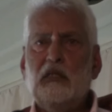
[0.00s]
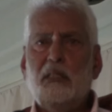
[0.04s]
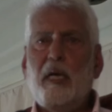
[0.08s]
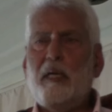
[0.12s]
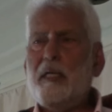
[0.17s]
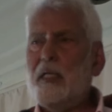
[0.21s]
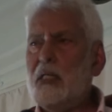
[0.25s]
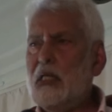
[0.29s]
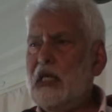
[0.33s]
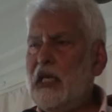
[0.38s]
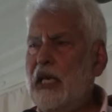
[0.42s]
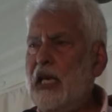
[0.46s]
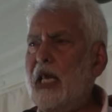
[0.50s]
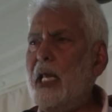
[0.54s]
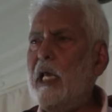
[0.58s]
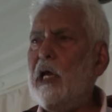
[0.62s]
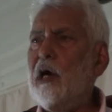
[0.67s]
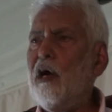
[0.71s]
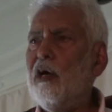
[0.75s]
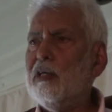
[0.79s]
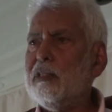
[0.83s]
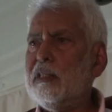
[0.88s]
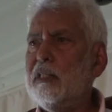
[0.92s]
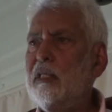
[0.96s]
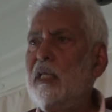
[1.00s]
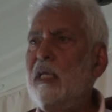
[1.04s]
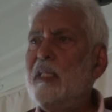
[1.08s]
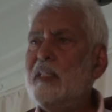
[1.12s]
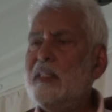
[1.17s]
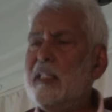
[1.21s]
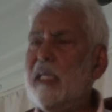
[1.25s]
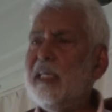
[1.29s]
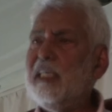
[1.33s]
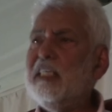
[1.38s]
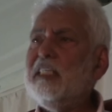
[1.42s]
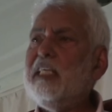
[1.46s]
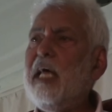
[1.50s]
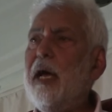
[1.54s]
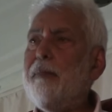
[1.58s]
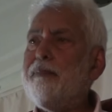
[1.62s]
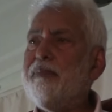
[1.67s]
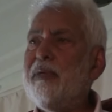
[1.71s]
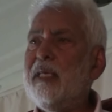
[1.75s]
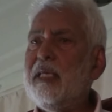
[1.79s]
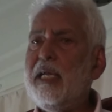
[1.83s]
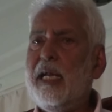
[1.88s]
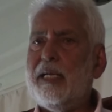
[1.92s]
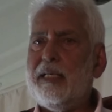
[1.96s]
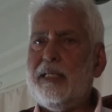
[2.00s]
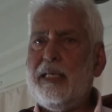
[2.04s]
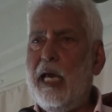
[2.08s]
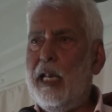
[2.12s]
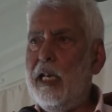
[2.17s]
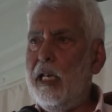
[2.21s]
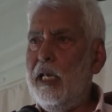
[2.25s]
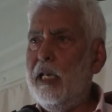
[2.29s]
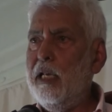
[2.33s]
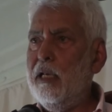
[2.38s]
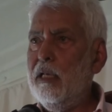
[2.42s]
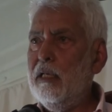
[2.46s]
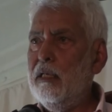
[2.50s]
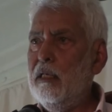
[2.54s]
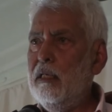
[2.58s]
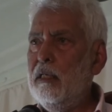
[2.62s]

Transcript: the chaos that is happening at Calais.